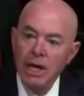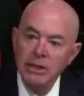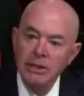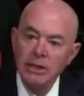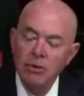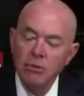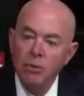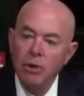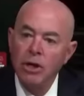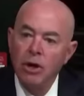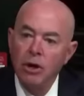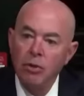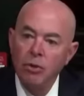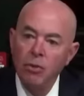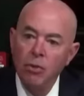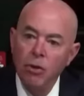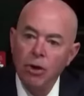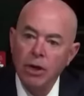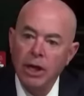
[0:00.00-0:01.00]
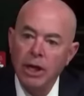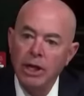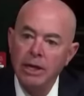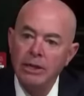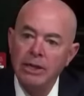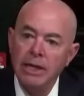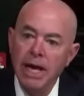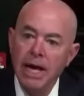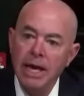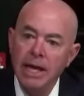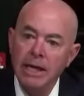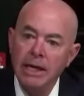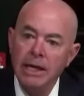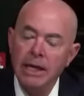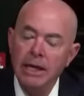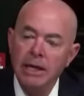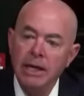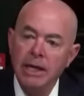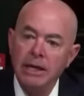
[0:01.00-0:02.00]
Yes, and we are working
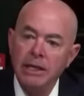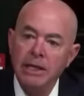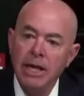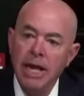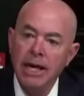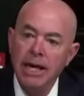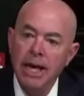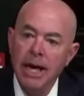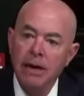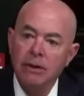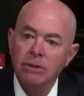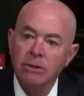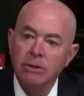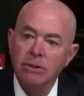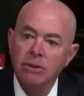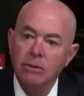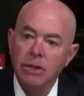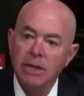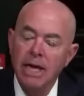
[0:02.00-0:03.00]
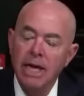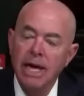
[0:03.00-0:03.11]
day in and day out to